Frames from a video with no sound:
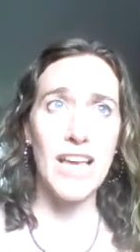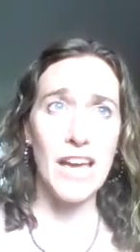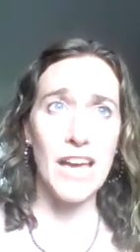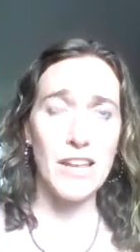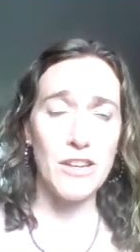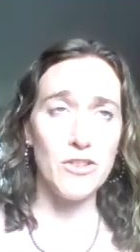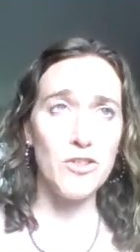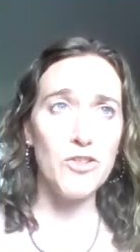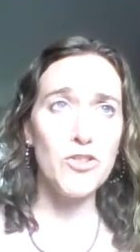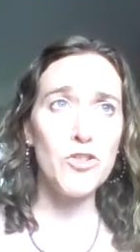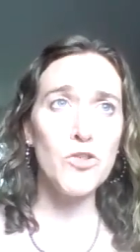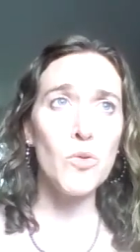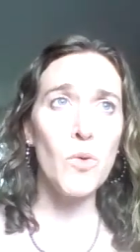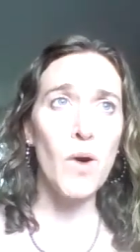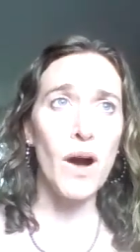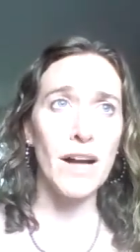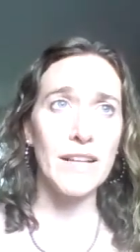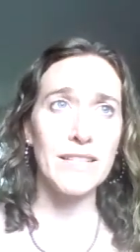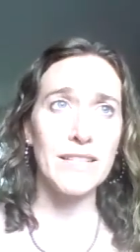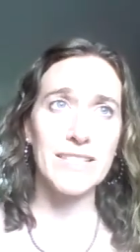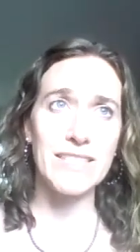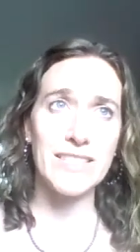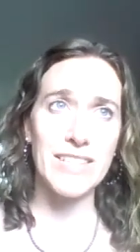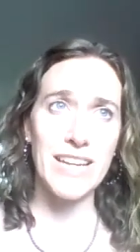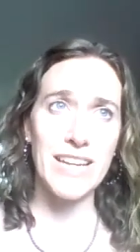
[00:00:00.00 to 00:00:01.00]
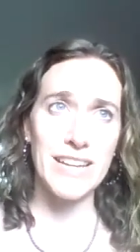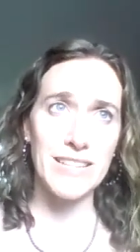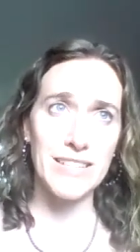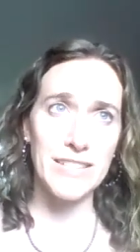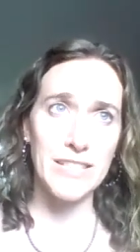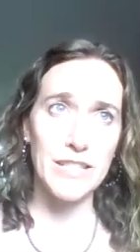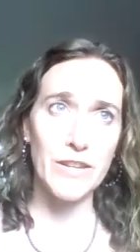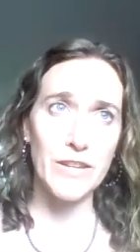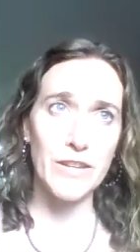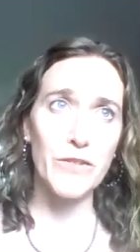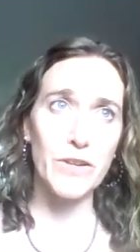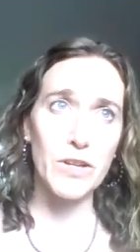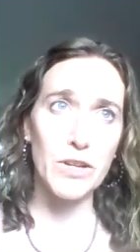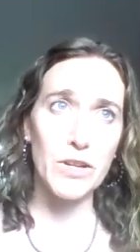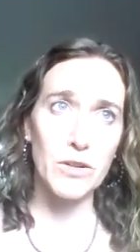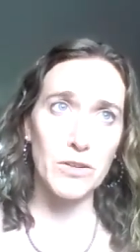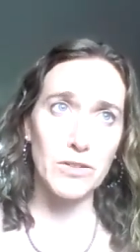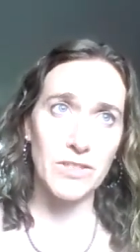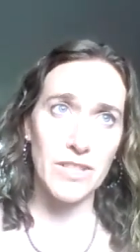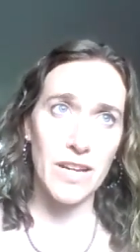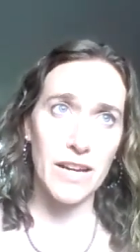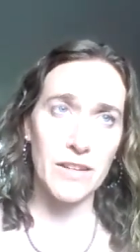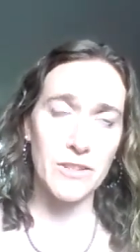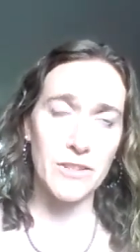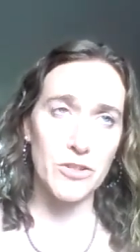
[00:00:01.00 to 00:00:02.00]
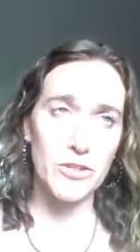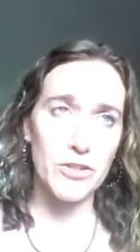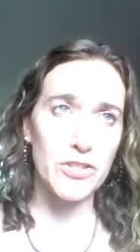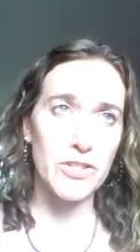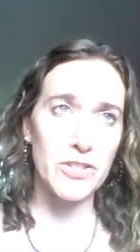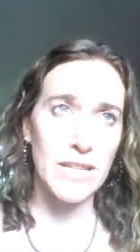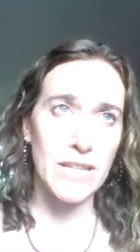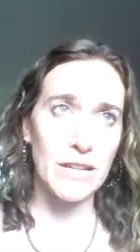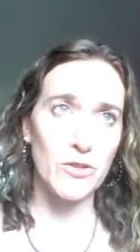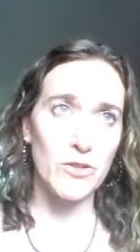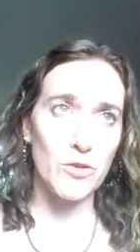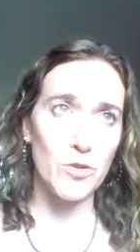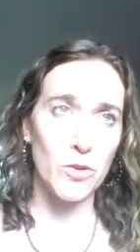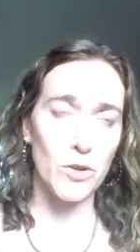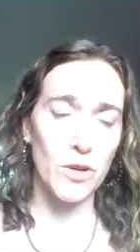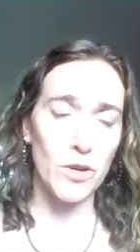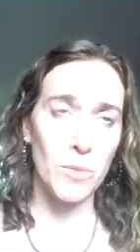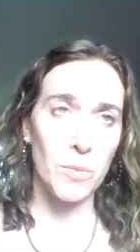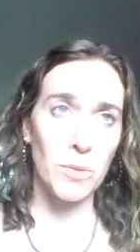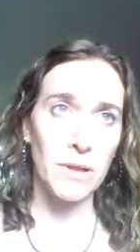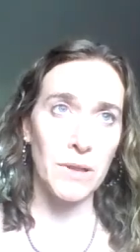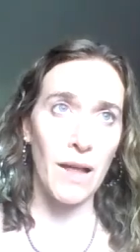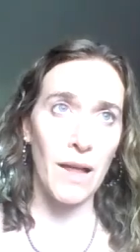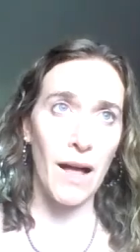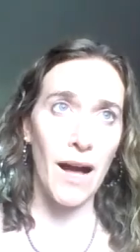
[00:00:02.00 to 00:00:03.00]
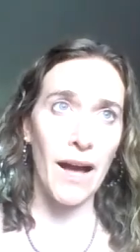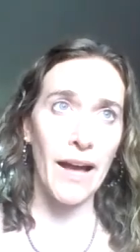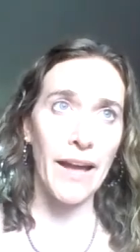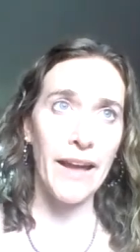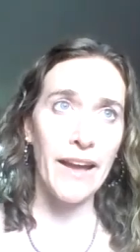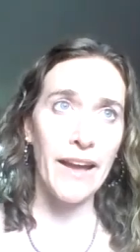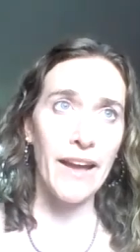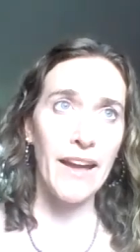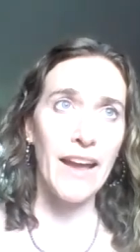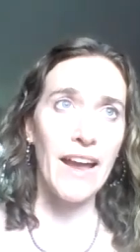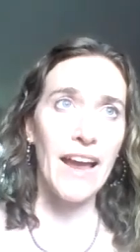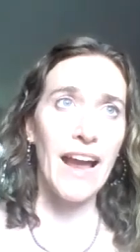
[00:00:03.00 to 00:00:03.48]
and nuanced and difficult to understand or apply.